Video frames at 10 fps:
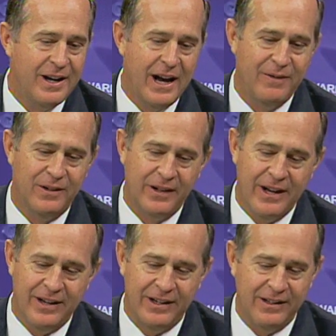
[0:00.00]
And if you look
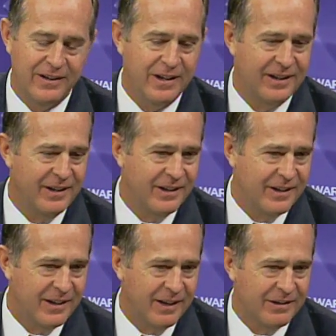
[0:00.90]

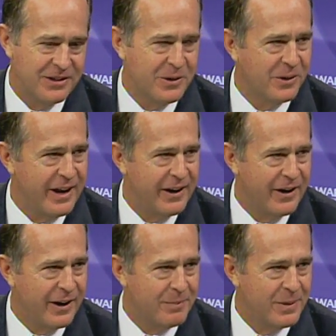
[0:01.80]
at central
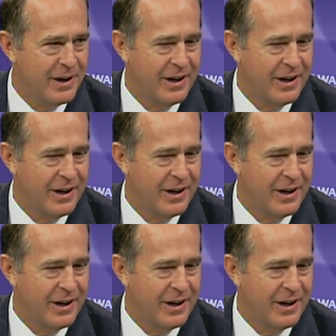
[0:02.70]
Anaheim,